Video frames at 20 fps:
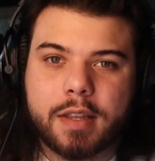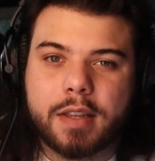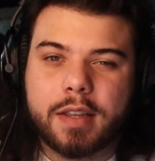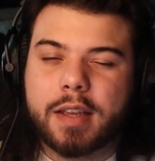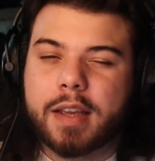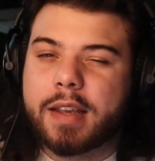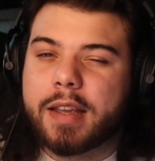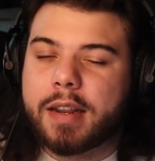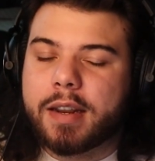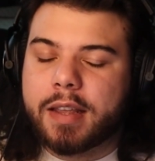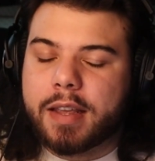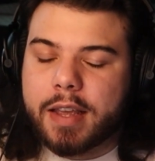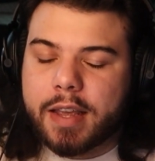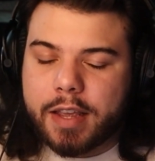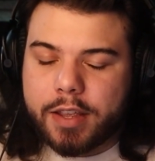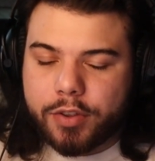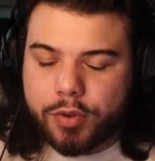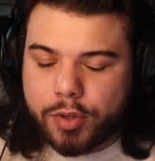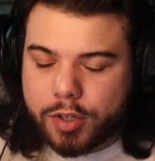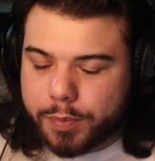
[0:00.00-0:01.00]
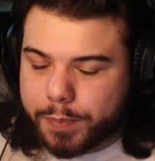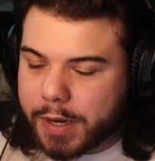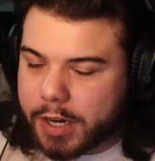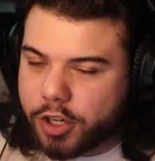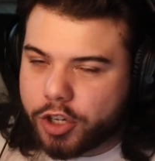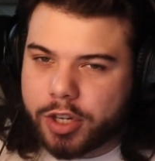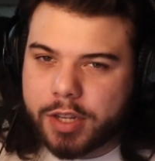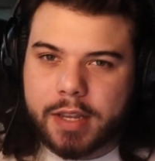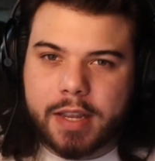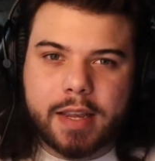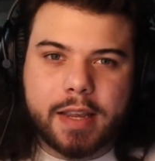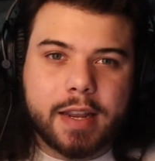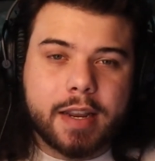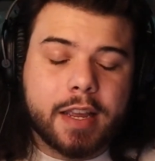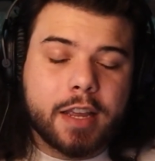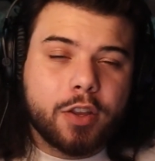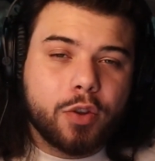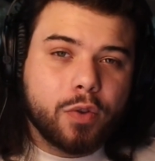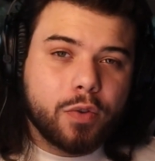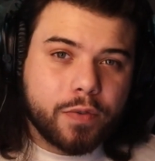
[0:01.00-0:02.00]
It can hit you specially, it can
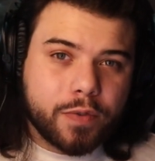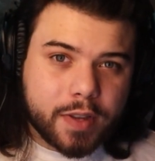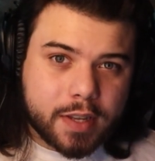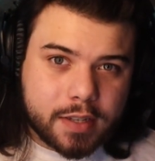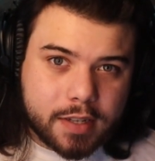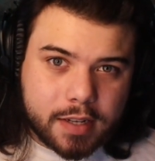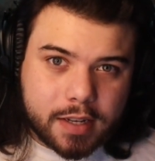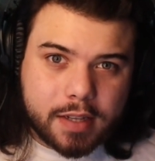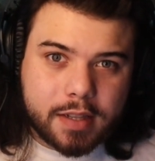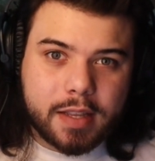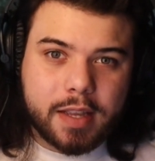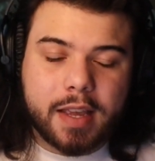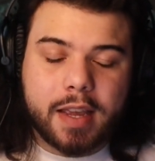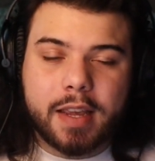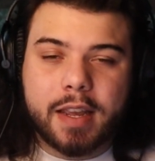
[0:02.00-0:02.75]
hit you physically,